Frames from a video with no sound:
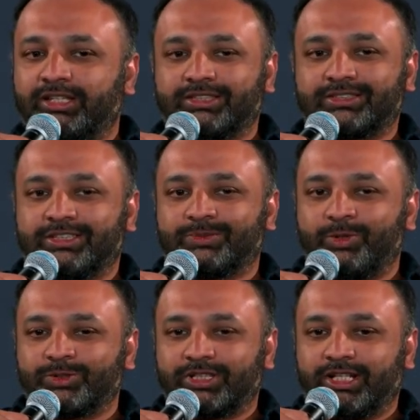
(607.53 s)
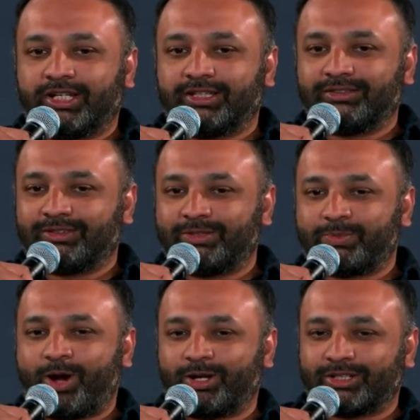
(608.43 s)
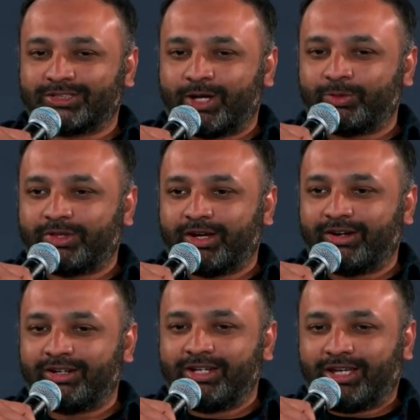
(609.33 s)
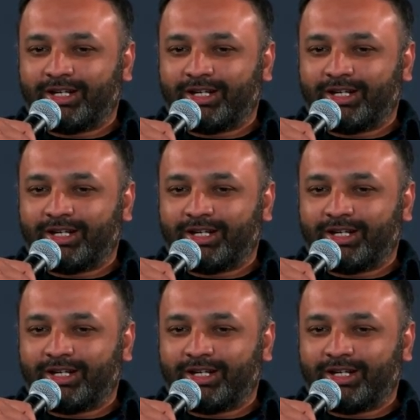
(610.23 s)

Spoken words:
It's mostly like the products out there,